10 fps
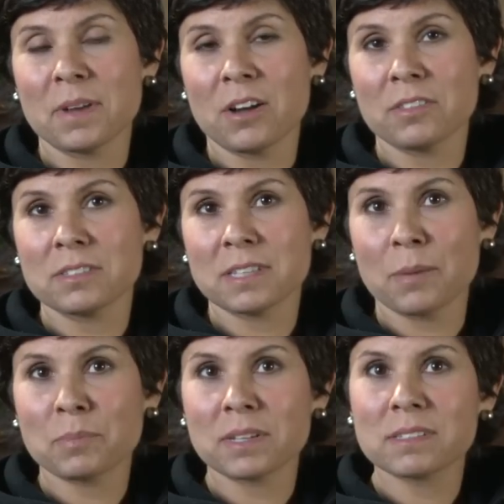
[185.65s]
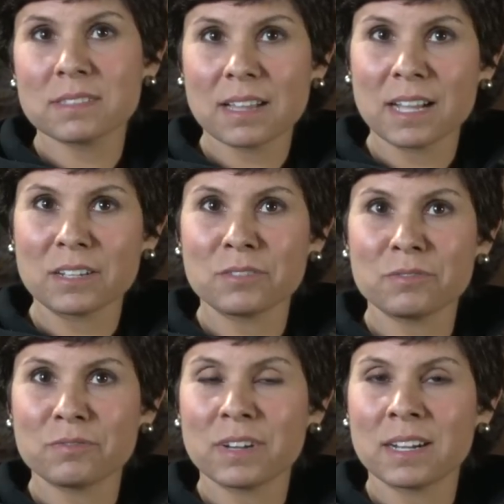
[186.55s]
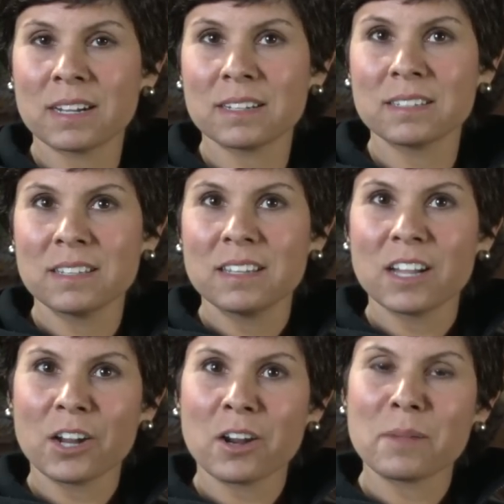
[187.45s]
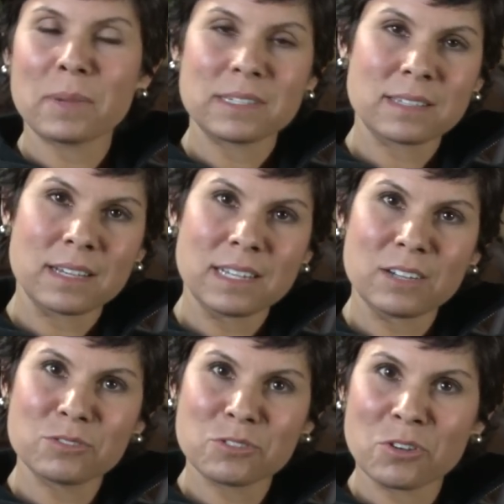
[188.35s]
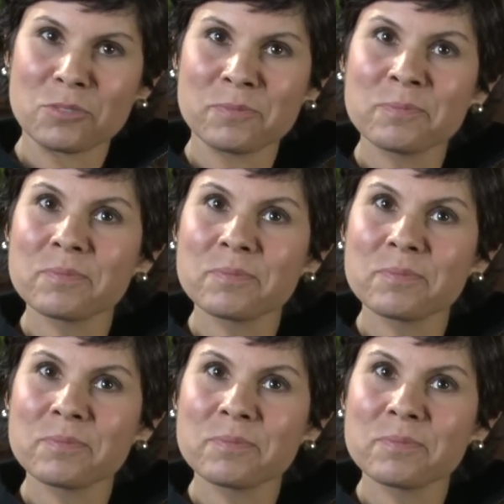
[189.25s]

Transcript: all the skeptics kind of are on my side now. So